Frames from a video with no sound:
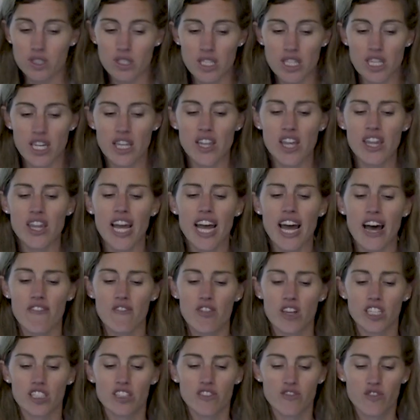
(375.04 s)
And then they have
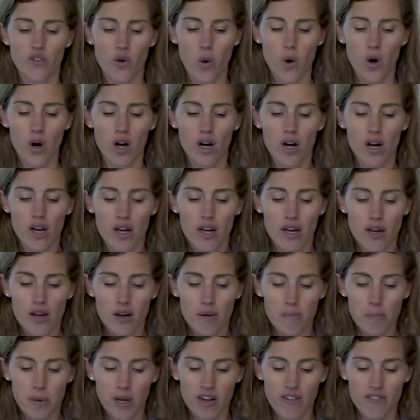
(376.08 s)
these 4
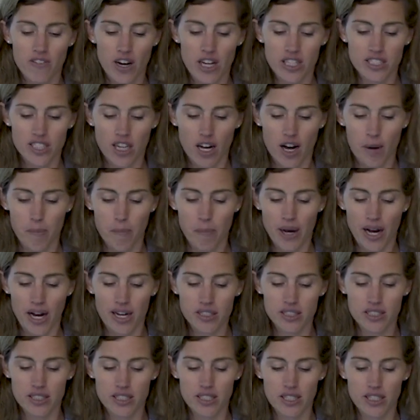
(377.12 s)
PFAS
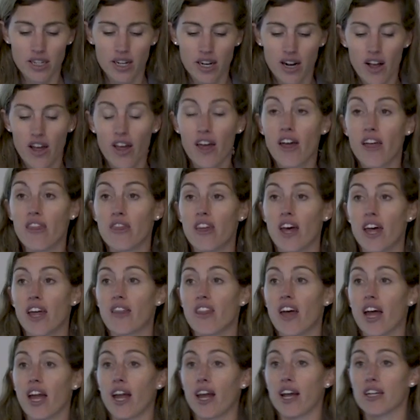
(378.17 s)
compounds that
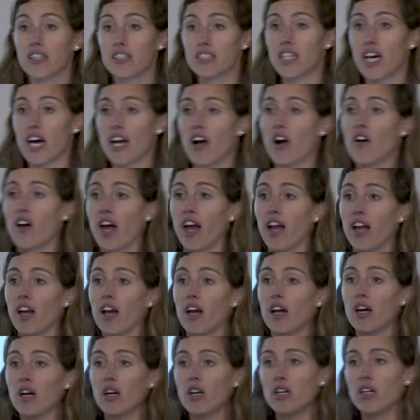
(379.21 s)
they said, okay,
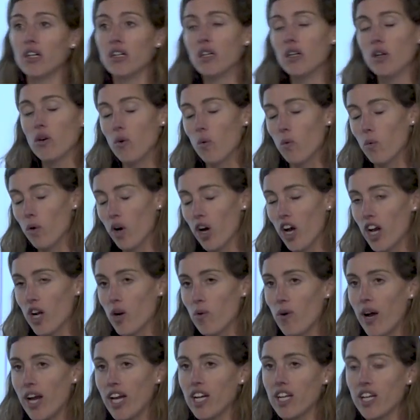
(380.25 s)
we're going to
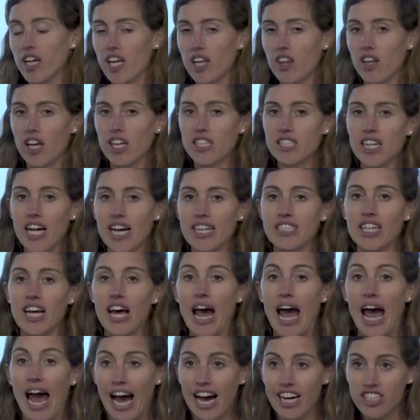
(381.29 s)
regulate these as a
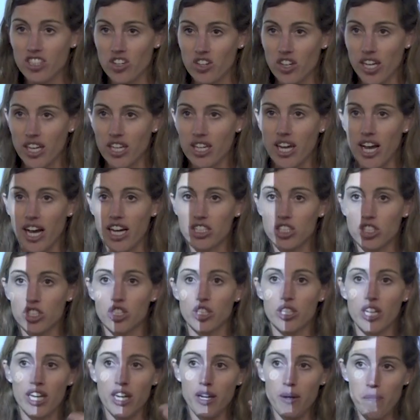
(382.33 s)
hazard index.
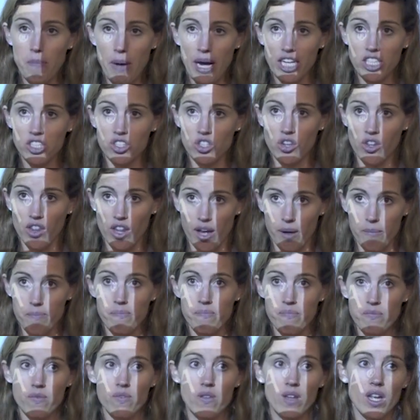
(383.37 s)
You need to measure them
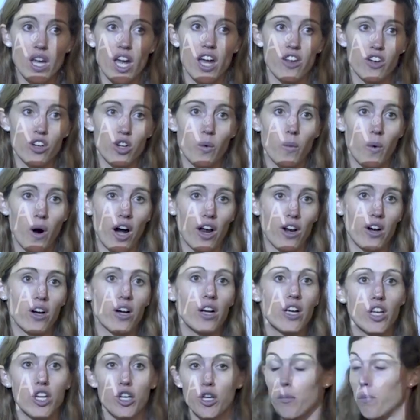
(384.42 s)
in your water.
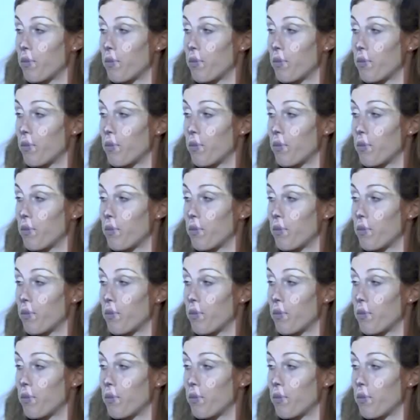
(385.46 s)
You